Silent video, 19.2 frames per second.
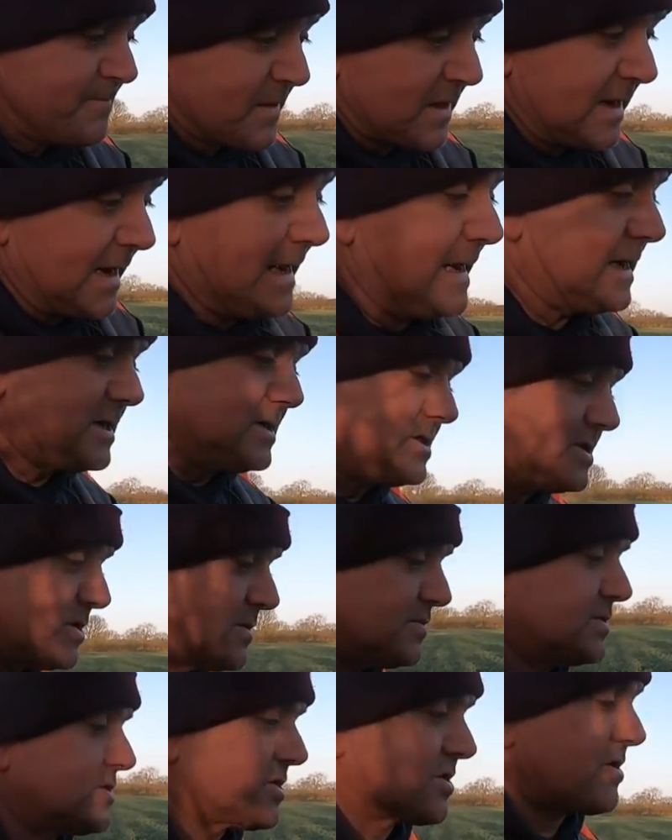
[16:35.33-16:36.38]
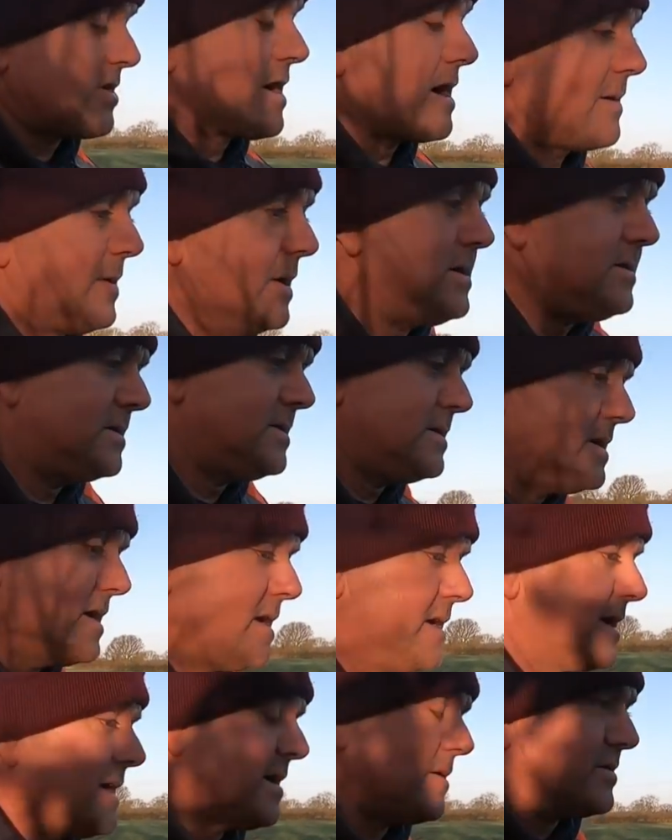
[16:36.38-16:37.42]
like and subscribe, and
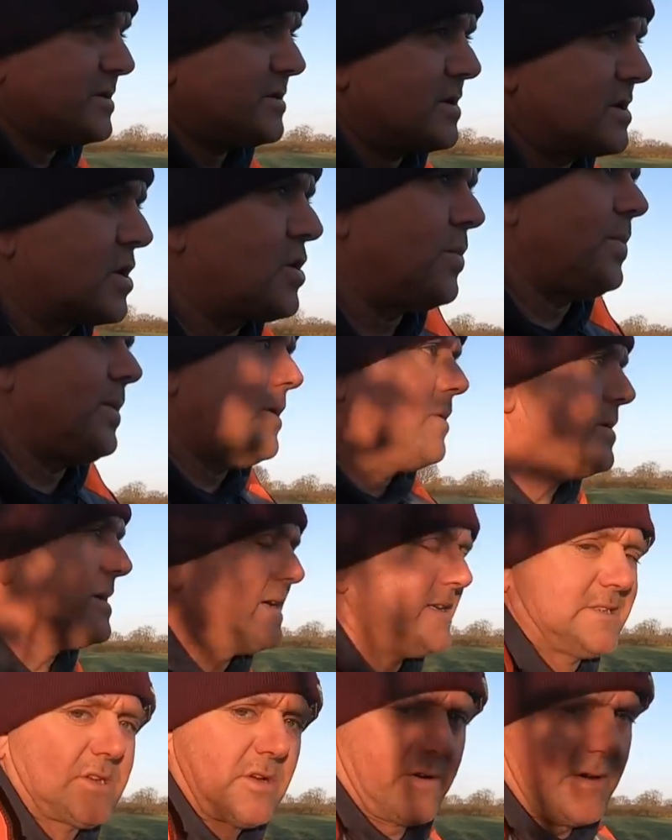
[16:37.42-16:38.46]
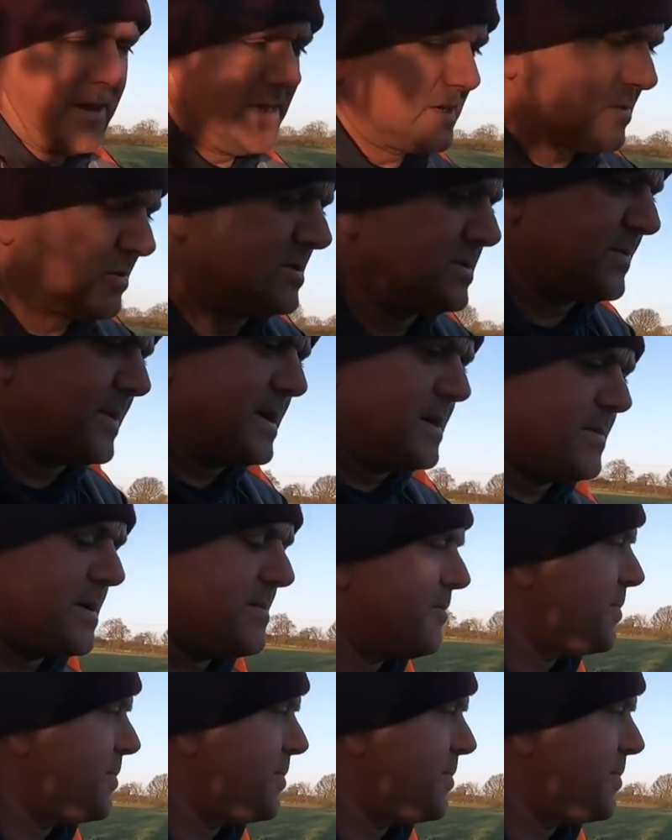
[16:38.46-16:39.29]
yeah, we'll do a couple a week. Sorry, this one's been a bit